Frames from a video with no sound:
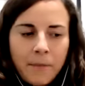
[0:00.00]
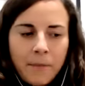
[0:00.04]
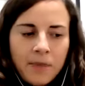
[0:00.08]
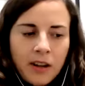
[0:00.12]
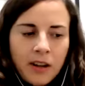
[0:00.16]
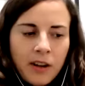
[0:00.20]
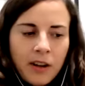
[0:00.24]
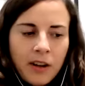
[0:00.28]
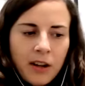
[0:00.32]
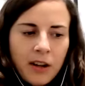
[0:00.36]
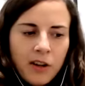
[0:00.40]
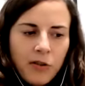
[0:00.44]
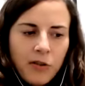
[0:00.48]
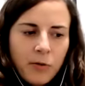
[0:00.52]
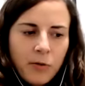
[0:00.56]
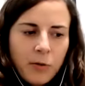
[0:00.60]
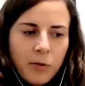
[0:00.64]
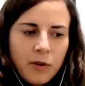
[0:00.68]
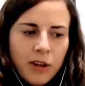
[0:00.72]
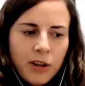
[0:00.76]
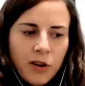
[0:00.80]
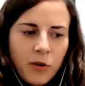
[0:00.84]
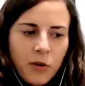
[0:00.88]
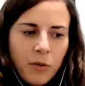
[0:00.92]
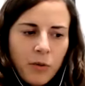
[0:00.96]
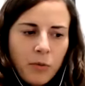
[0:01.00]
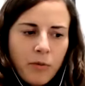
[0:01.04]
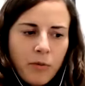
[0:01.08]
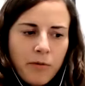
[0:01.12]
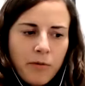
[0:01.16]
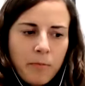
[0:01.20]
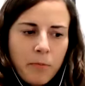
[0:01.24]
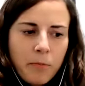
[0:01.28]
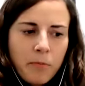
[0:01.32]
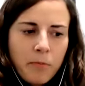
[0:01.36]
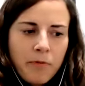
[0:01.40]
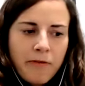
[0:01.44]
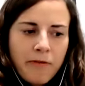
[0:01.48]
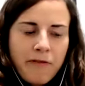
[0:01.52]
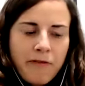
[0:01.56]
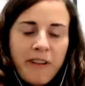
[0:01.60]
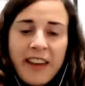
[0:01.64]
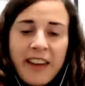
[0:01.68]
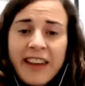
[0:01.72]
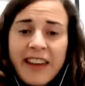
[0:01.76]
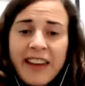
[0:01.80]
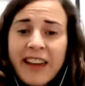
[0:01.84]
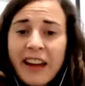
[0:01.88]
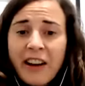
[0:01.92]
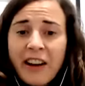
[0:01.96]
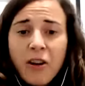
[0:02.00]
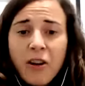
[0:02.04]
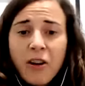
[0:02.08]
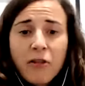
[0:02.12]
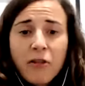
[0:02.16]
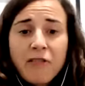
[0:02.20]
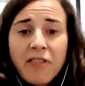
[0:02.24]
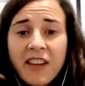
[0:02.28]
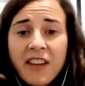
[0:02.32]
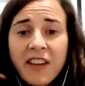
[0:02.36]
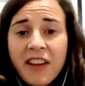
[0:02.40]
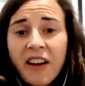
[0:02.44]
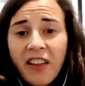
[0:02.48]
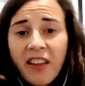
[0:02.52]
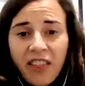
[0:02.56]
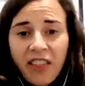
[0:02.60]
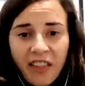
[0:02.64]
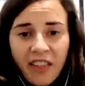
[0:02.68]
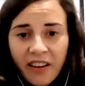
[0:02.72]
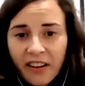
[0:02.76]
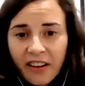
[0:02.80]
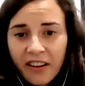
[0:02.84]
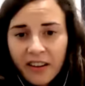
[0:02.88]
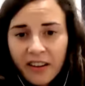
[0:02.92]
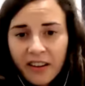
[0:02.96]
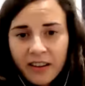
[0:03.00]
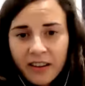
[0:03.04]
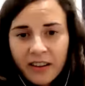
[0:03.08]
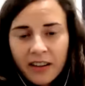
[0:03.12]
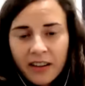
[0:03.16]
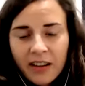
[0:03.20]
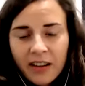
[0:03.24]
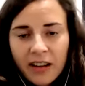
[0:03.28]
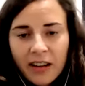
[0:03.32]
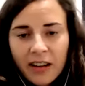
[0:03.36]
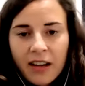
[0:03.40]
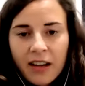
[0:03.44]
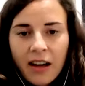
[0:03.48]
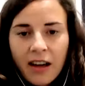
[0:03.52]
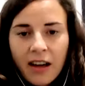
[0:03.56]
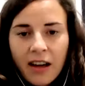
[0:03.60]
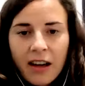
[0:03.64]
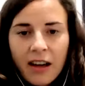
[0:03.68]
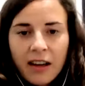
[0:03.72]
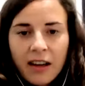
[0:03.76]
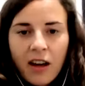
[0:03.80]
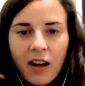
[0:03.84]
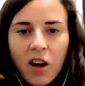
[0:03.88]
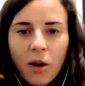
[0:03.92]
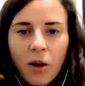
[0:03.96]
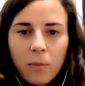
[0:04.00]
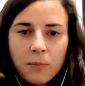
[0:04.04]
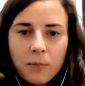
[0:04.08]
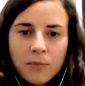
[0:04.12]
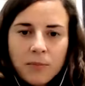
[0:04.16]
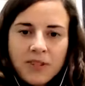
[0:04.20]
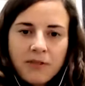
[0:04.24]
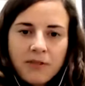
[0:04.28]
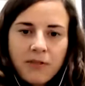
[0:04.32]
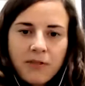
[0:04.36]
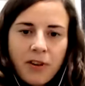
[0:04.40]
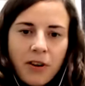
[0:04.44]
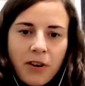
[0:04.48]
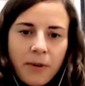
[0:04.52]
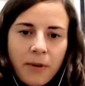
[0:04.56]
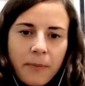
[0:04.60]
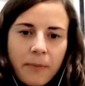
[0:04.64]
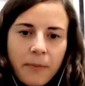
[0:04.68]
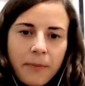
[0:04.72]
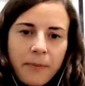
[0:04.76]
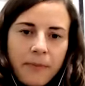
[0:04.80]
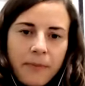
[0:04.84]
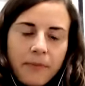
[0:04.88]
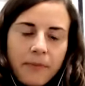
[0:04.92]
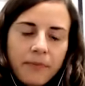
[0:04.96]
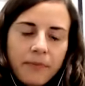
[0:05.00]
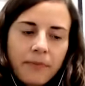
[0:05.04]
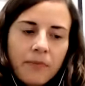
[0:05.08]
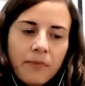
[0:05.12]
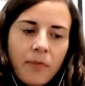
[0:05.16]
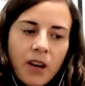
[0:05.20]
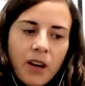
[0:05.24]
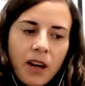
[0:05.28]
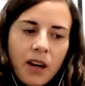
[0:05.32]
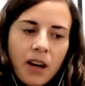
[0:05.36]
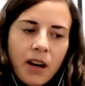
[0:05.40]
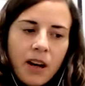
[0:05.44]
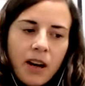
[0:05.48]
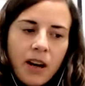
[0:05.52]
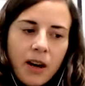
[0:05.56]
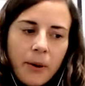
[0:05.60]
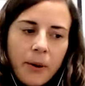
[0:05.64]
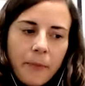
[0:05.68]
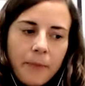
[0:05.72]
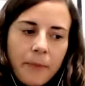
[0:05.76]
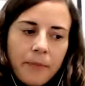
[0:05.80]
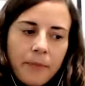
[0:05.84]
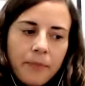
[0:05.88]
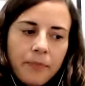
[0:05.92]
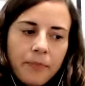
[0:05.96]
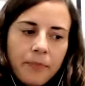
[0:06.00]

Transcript: kind of, you know, fear of the other comes from um,